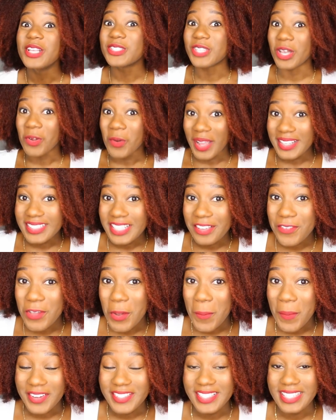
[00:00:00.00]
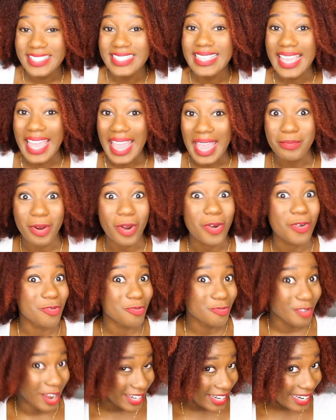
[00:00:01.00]
So quite a few persons came
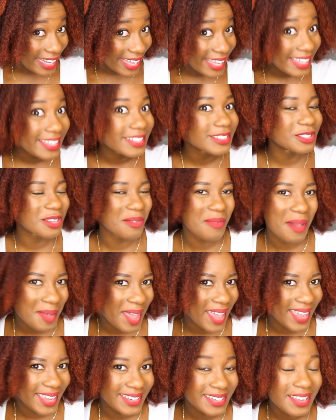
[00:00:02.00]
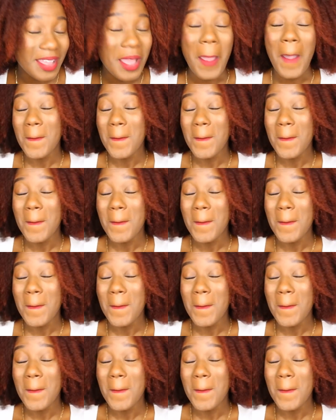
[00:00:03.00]
readily to my mind,